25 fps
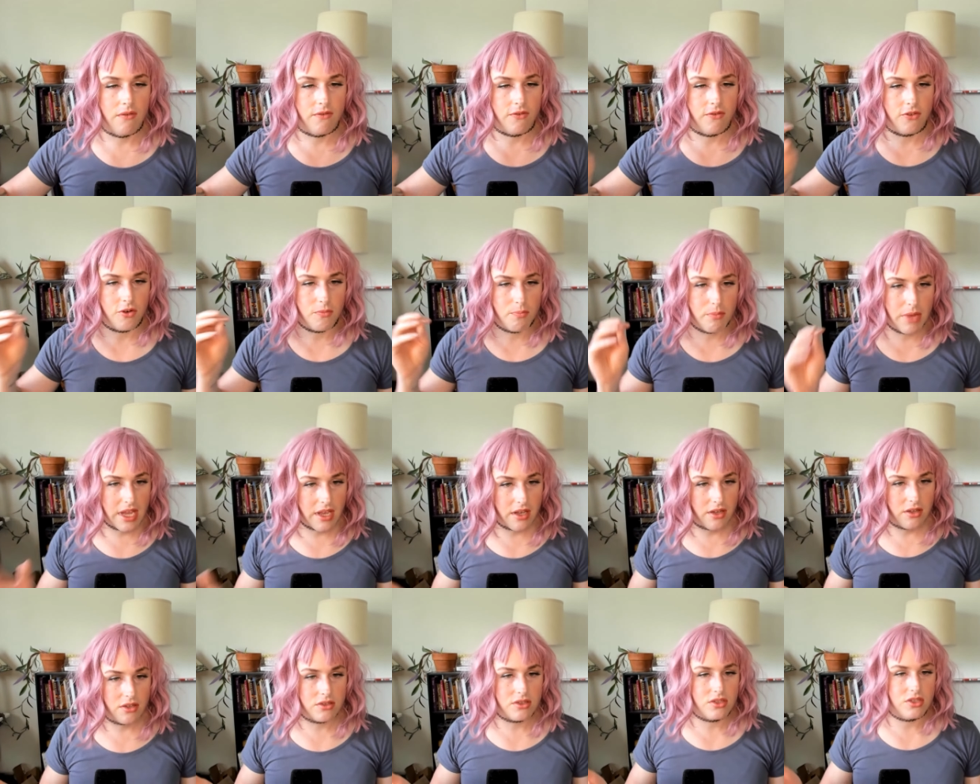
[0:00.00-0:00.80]
for
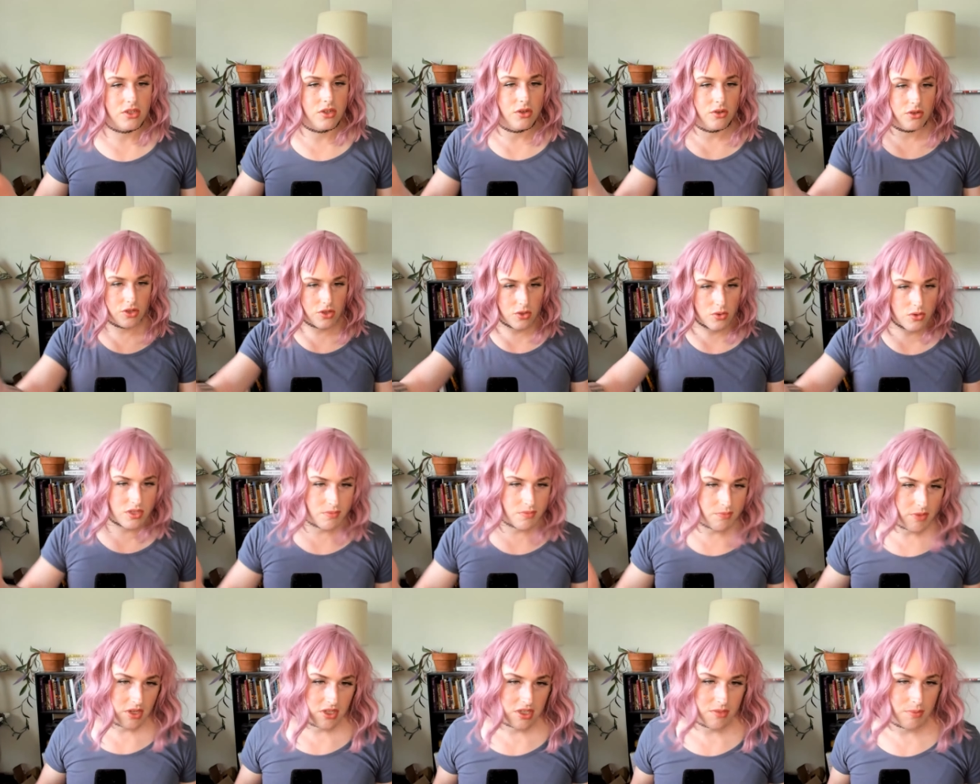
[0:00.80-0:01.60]
males to
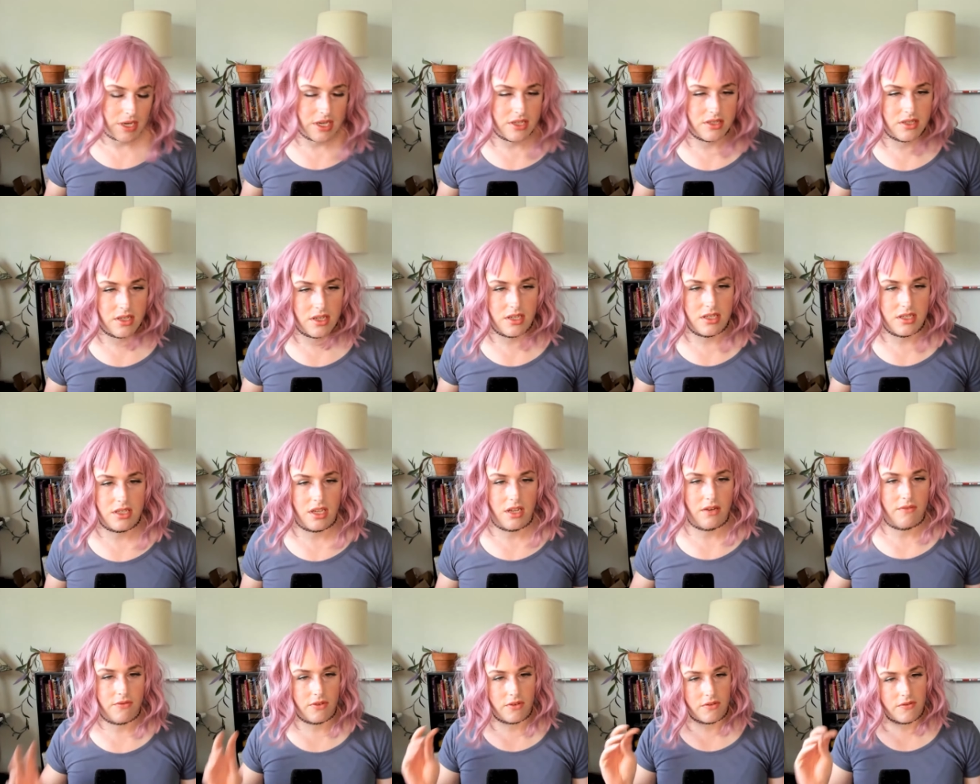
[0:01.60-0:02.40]
use male spaces
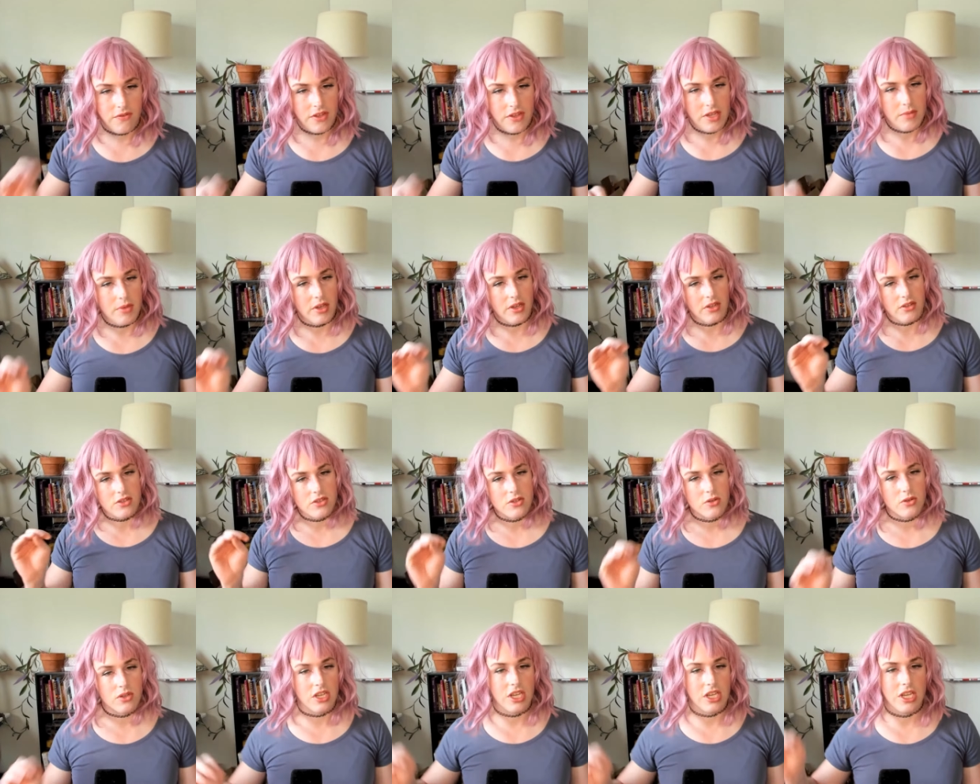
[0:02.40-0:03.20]
and for females
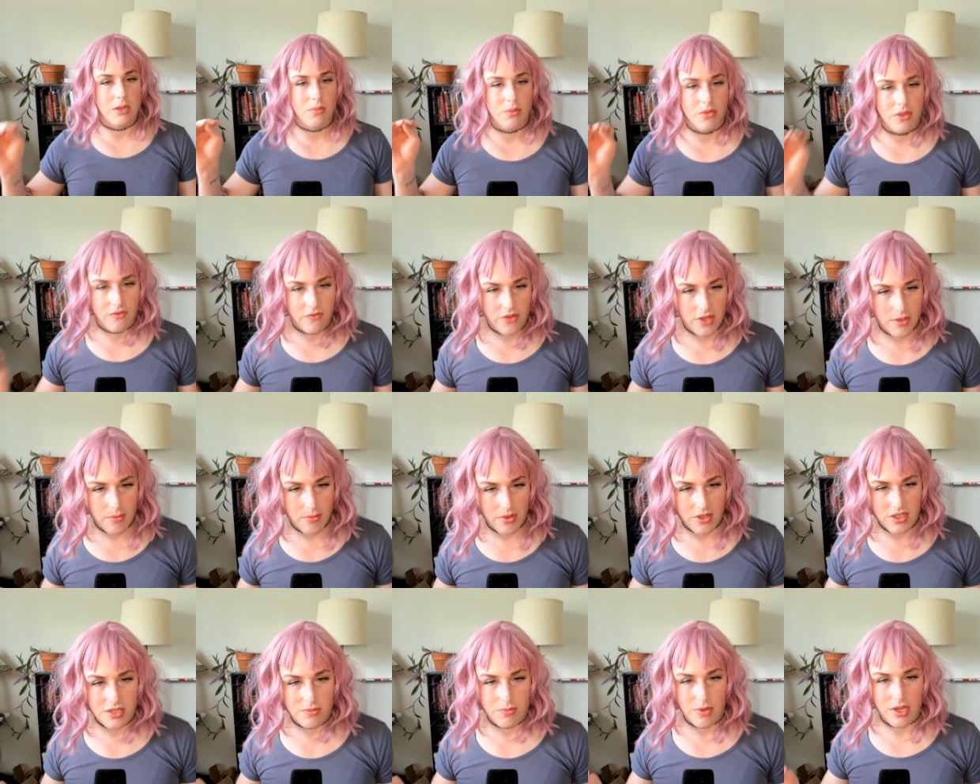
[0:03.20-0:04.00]
to keep the
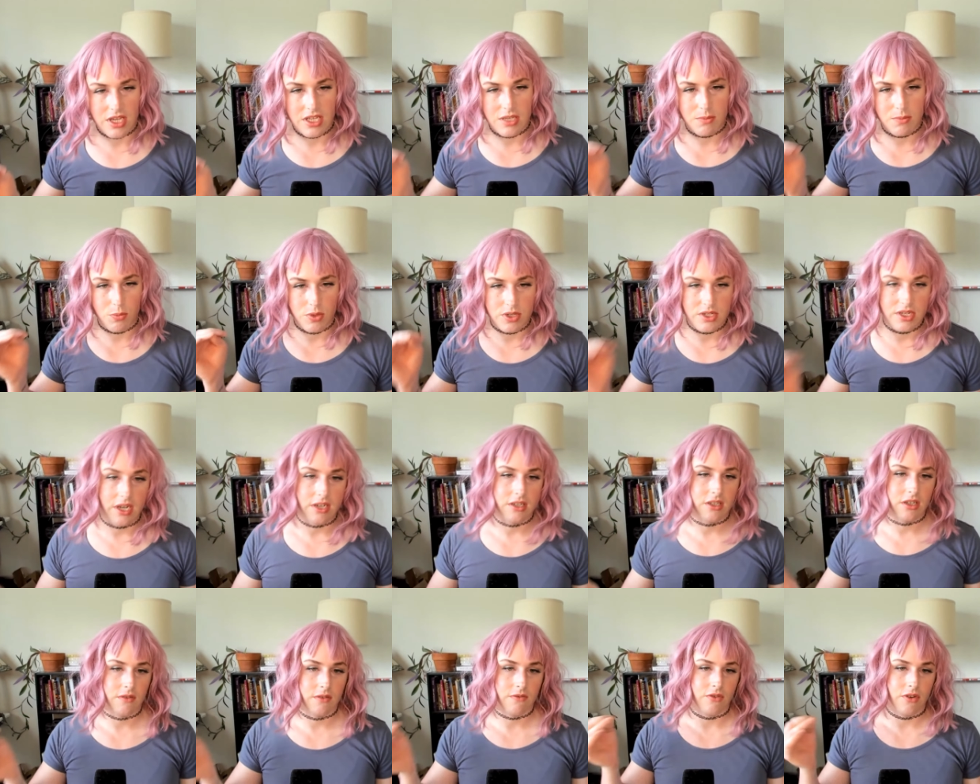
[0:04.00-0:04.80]
female space
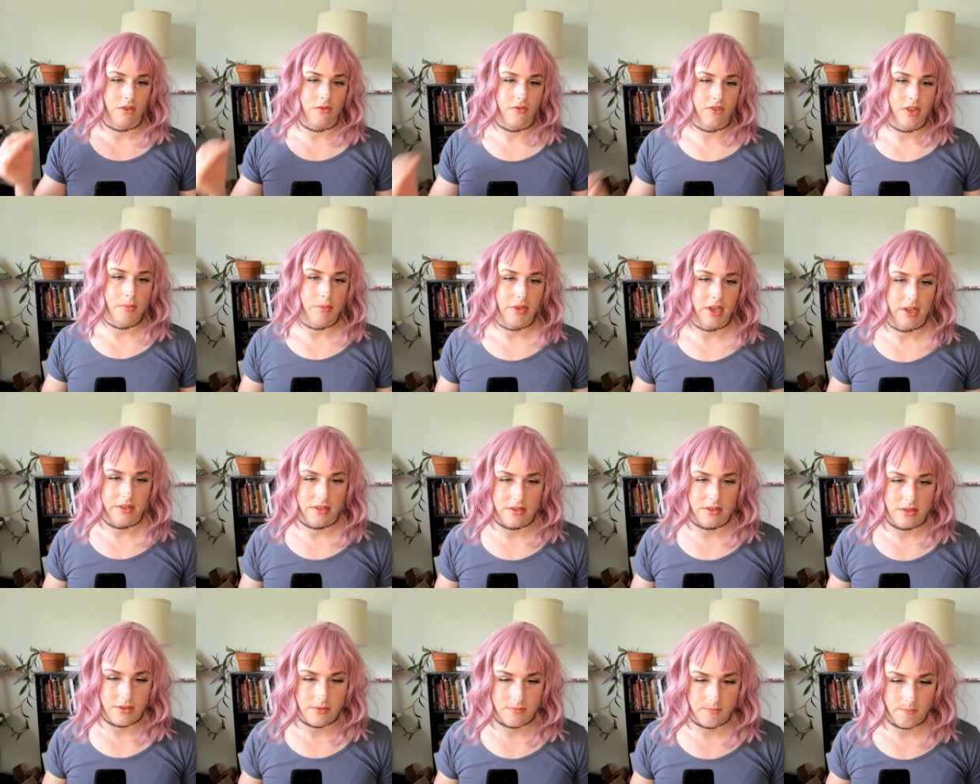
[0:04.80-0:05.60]
protected for
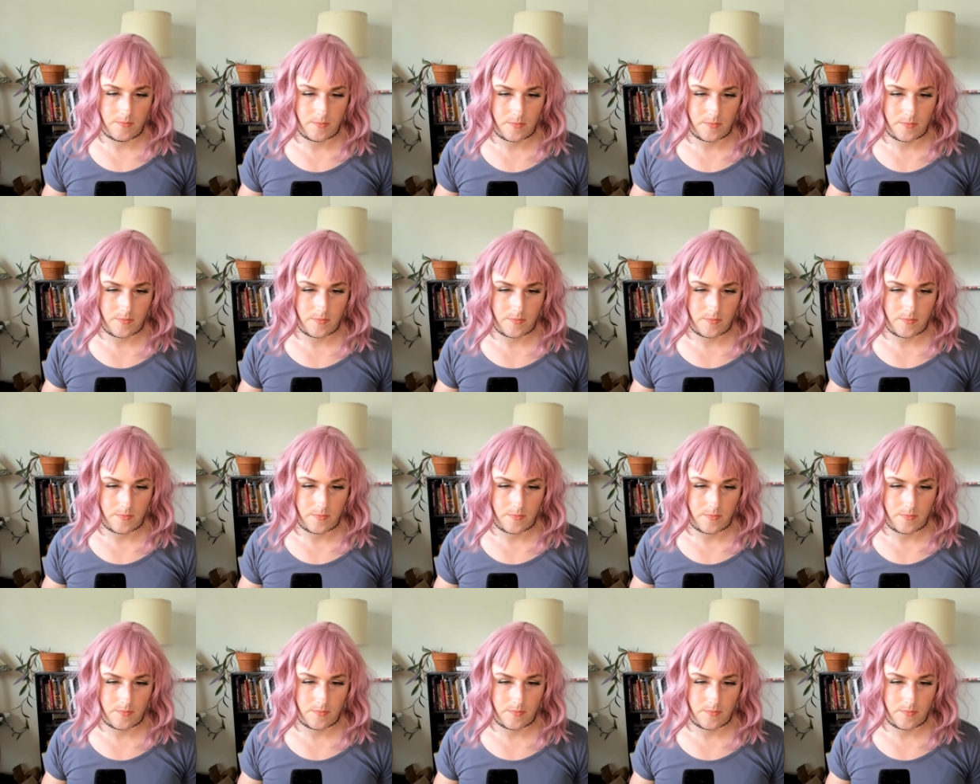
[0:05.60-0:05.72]
females.